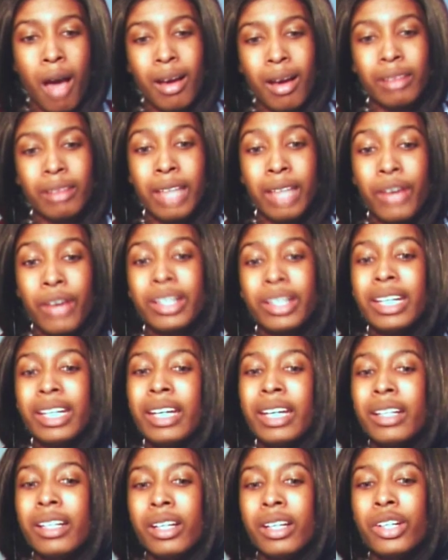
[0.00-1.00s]
Now,
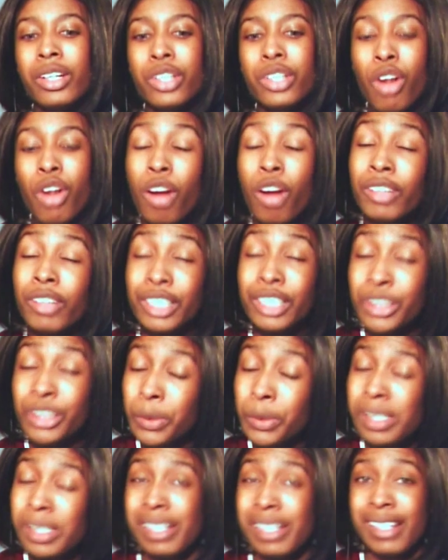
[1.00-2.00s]
again, you're already
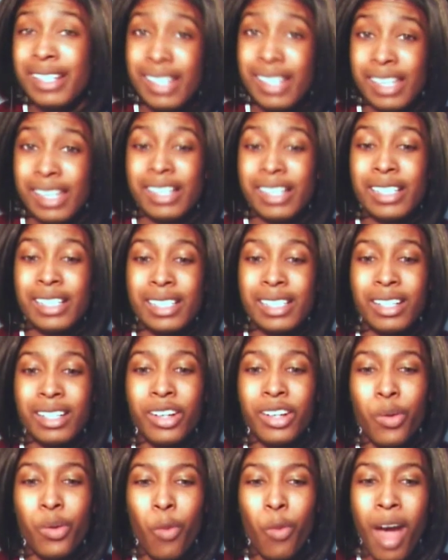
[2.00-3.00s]
doing these things.
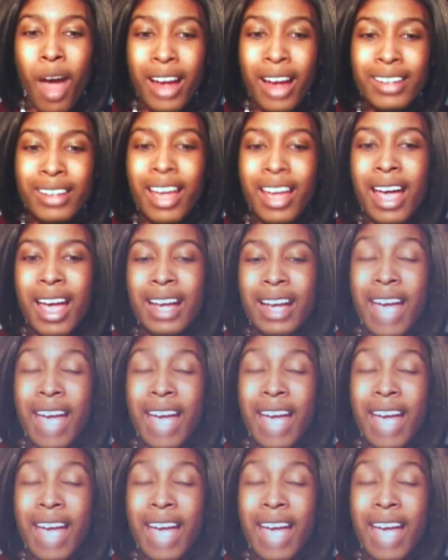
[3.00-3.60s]
Why not